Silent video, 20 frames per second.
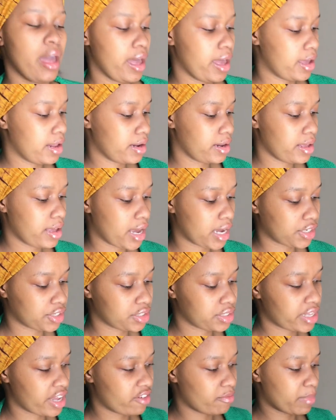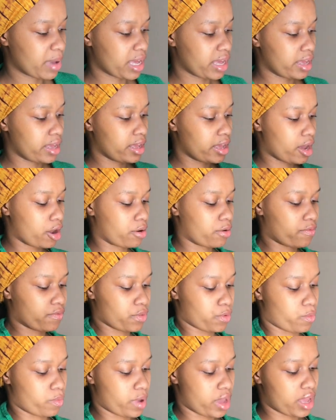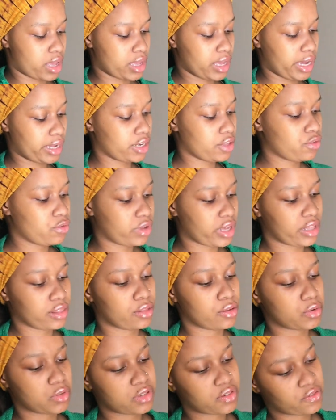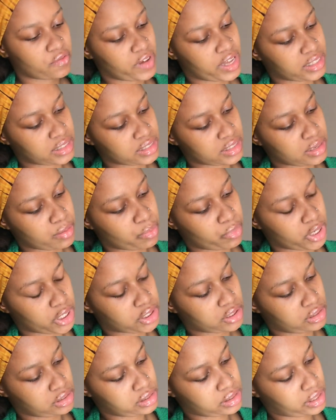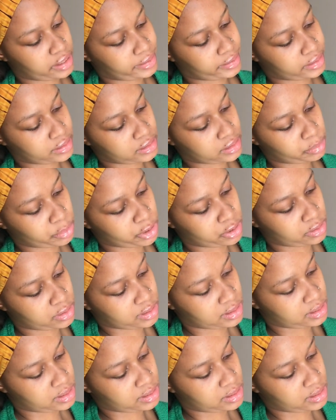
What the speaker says: And yeah, I just have my hair out of the way. I need to get those fancy brushes, guys, because